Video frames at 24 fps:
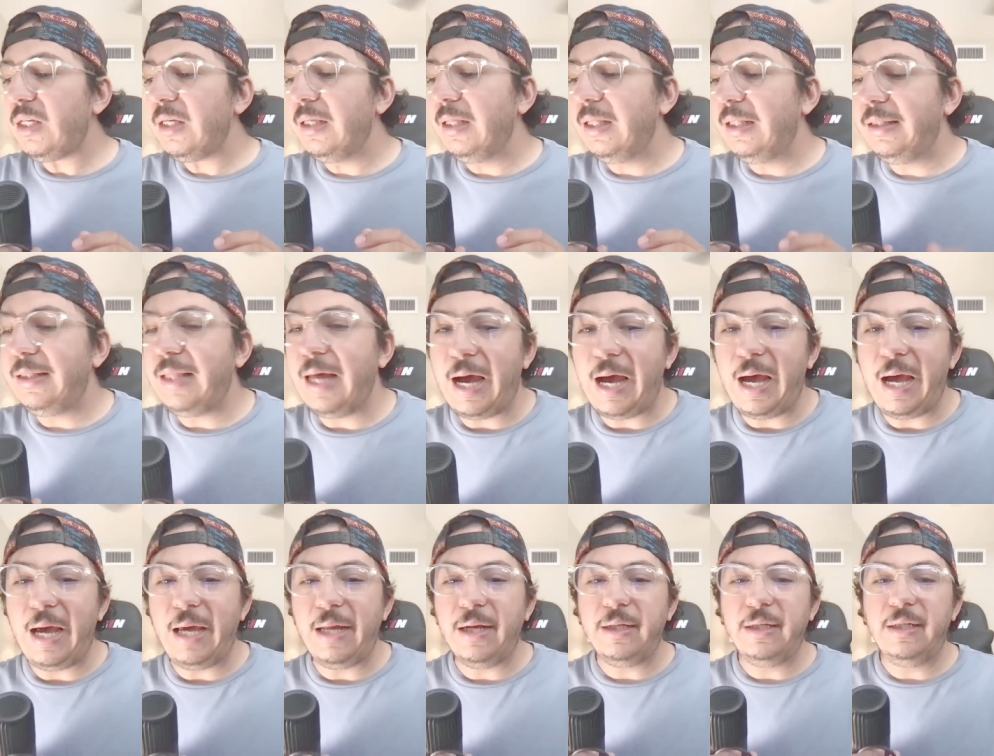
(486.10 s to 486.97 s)

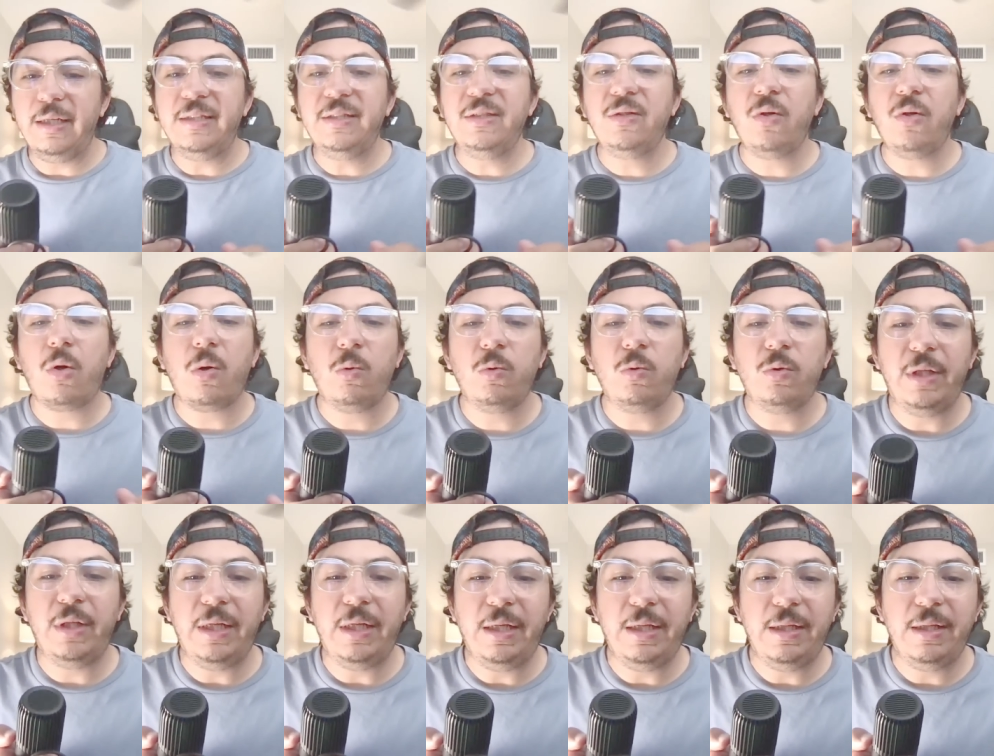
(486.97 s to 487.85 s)
that is not
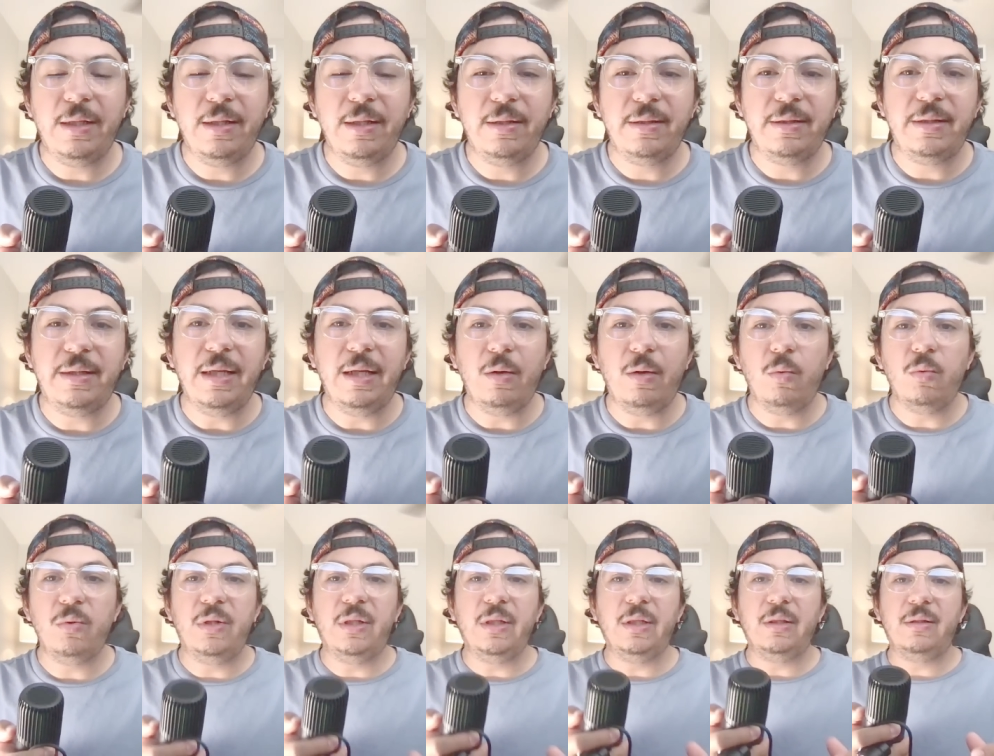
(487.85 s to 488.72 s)
only the
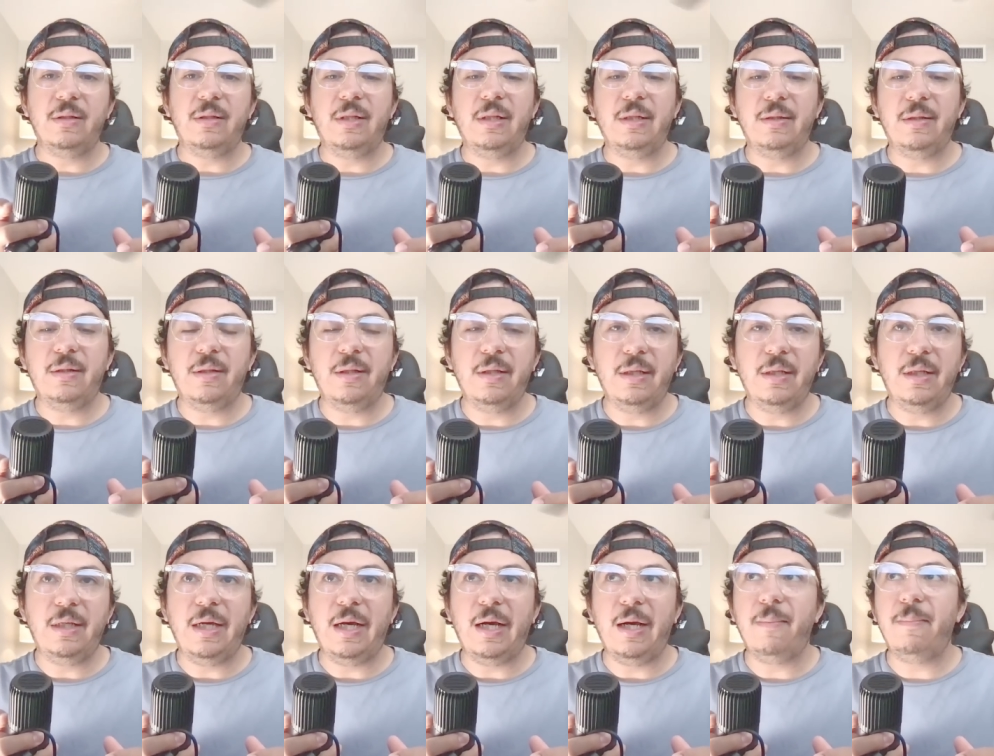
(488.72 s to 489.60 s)
the, the,
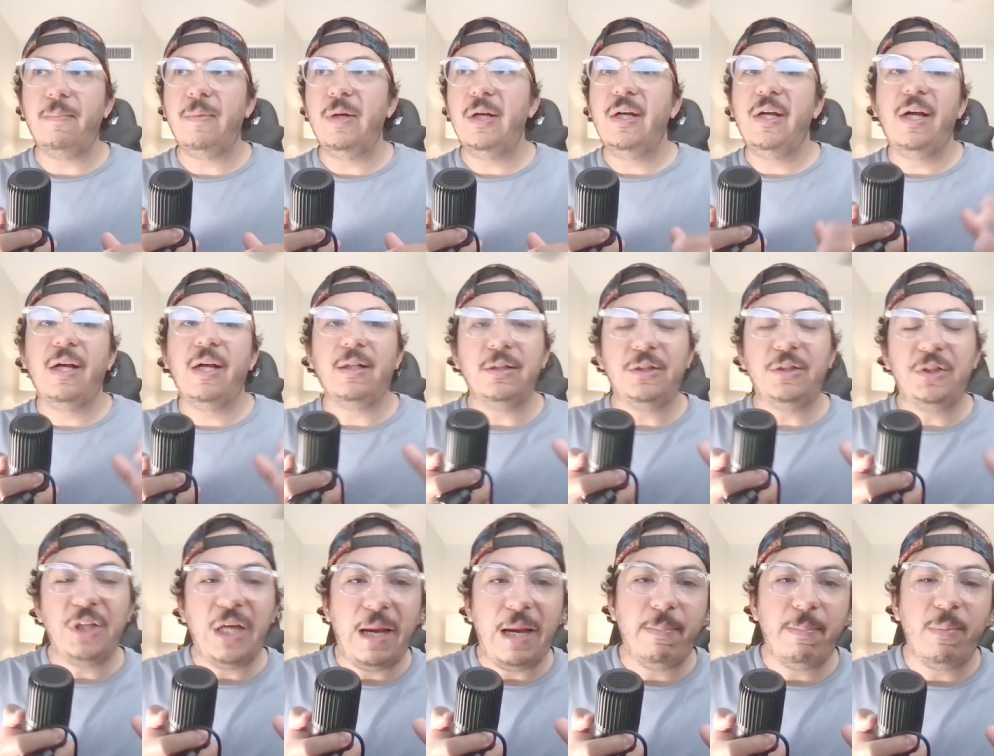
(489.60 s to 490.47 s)
the um, El
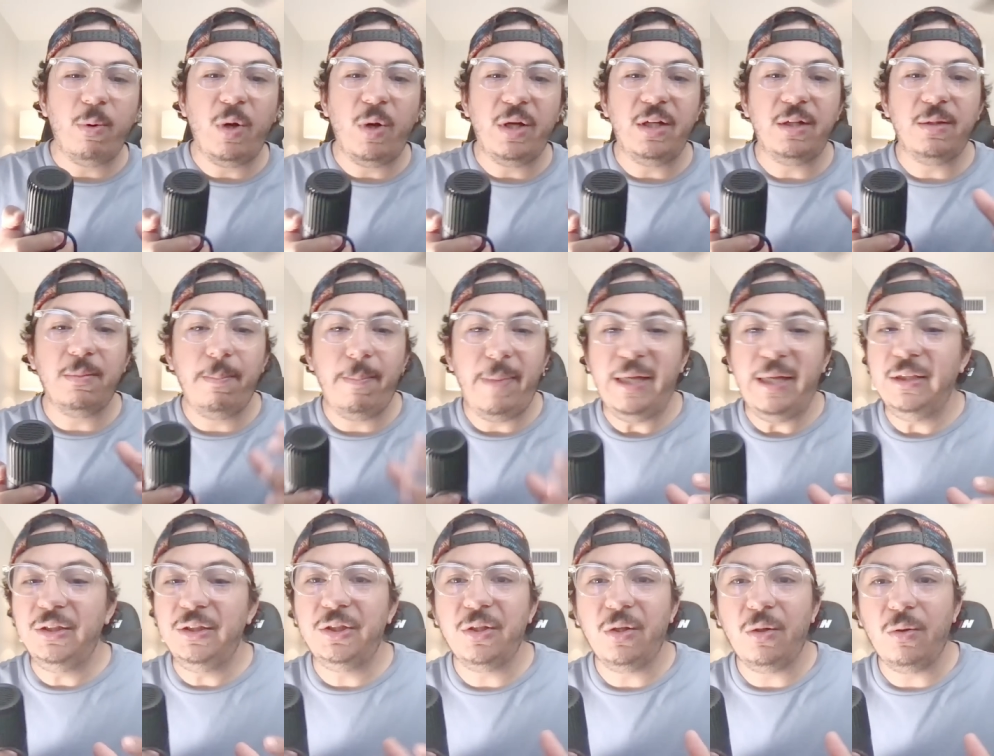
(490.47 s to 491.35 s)
Chapo and El
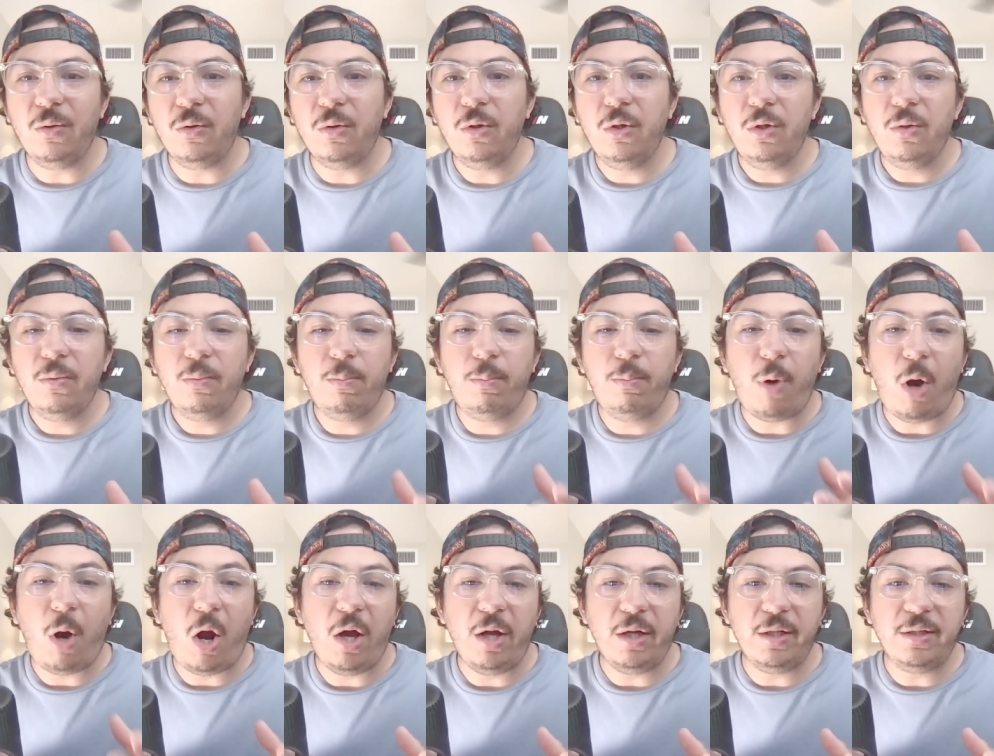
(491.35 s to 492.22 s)
Mencho
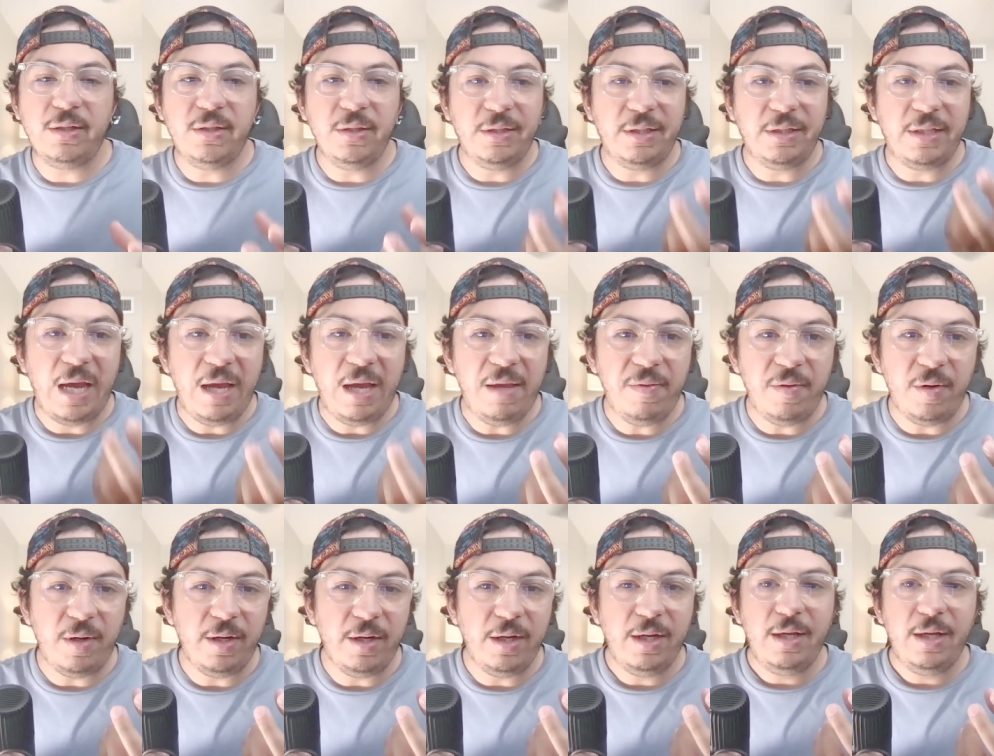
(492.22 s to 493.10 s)
brought
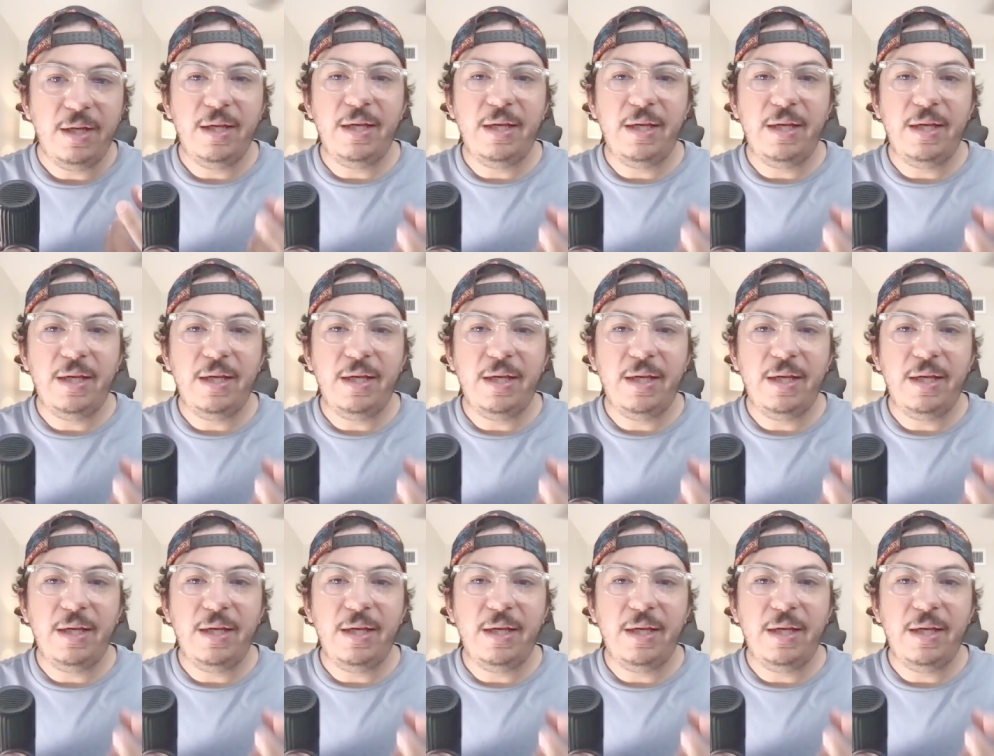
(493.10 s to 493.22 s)
together.